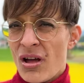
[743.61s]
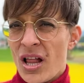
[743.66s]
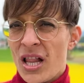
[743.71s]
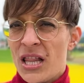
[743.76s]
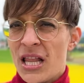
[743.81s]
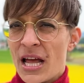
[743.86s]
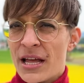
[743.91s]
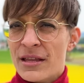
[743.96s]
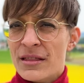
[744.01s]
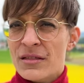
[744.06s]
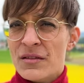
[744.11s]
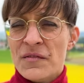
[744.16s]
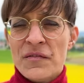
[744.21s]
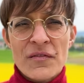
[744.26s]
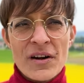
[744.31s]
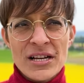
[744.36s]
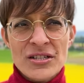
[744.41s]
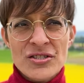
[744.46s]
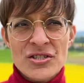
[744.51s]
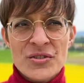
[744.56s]
like the
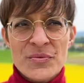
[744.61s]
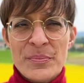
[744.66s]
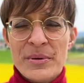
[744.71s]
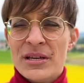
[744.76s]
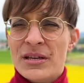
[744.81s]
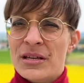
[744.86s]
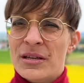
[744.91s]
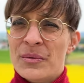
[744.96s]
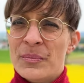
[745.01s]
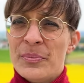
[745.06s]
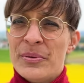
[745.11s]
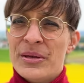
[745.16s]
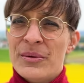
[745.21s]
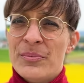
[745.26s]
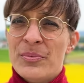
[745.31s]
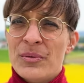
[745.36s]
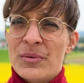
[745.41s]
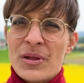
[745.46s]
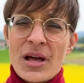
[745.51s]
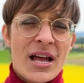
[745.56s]
French-speaking
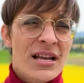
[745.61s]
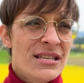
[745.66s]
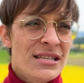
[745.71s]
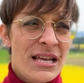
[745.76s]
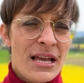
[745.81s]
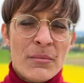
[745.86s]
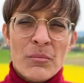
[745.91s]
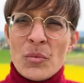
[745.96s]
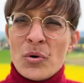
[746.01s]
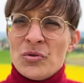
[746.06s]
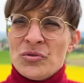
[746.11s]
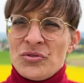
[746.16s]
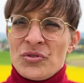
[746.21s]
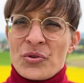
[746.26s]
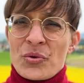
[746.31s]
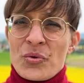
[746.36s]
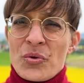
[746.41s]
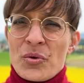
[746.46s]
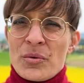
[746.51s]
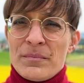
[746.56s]
people. I say
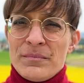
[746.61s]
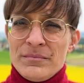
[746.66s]
Montreux.